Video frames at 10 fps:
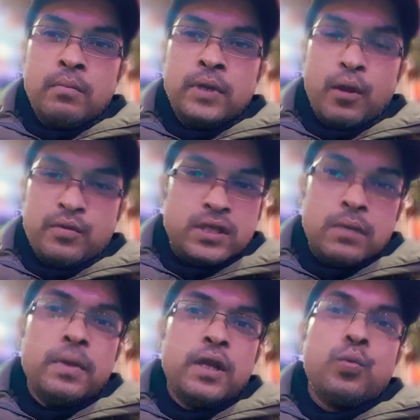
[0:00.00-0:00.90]

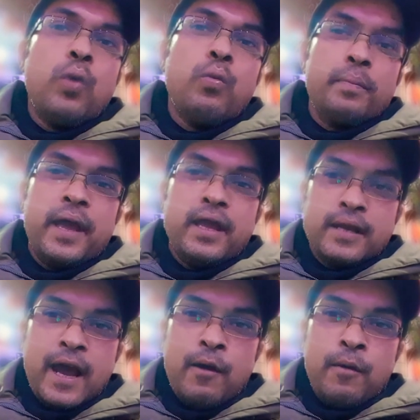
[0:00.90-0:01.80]
similar to what we're paying
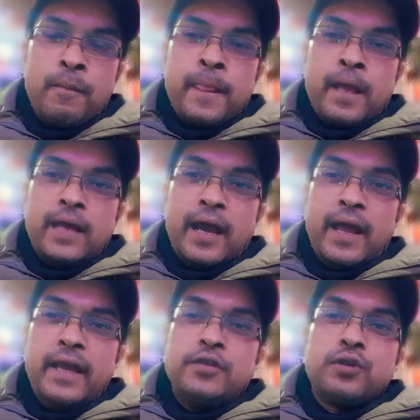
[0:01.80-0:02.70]
now, that
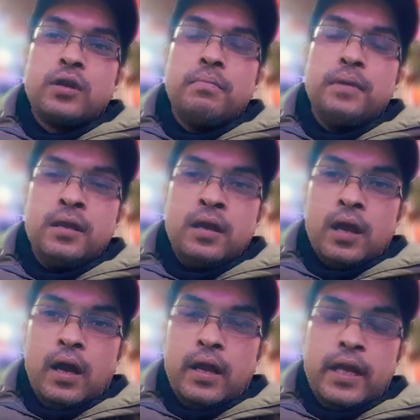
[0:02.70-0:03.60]
it is going to be
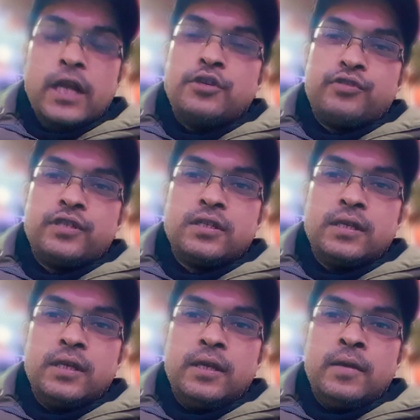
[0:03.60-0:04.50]

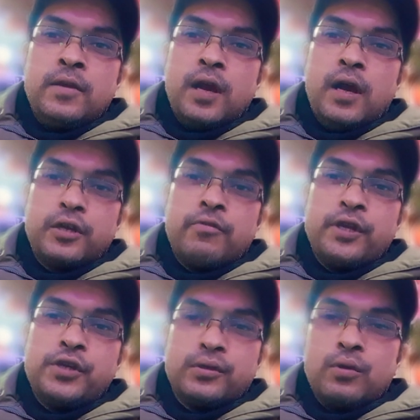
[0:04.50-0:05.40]
electricity
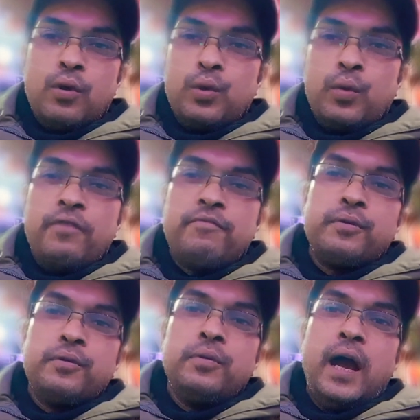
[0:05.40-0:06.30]
generation all the way
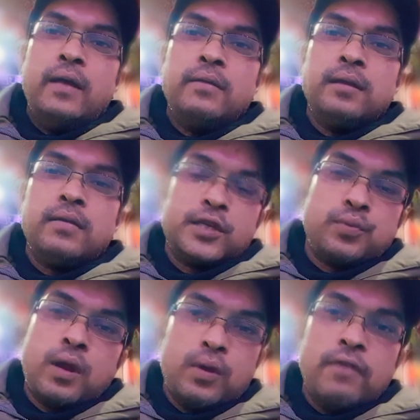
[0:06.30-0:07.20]
through, and that's
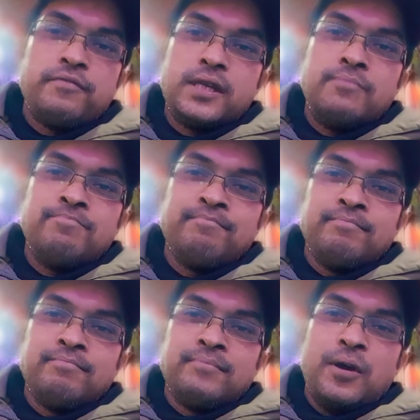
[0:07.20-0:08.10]
what I would love to see.
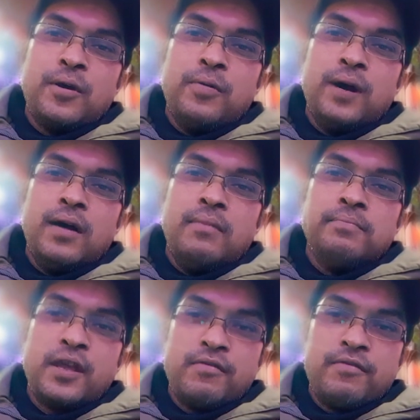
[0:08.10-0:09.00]
So
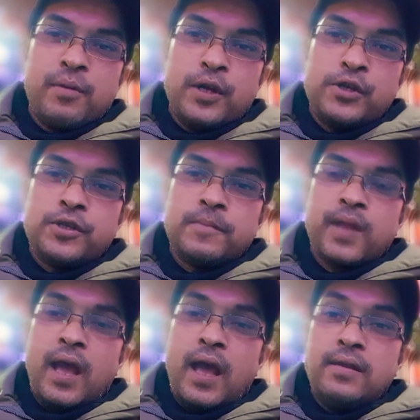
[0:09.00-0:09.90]
thank you very much,
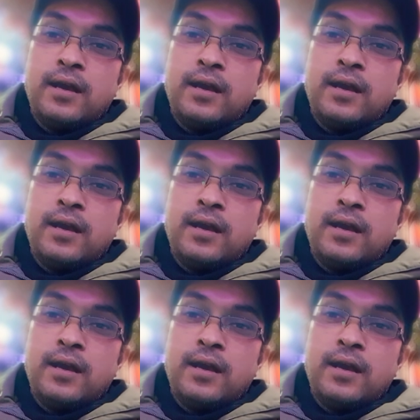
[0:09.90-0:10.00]
and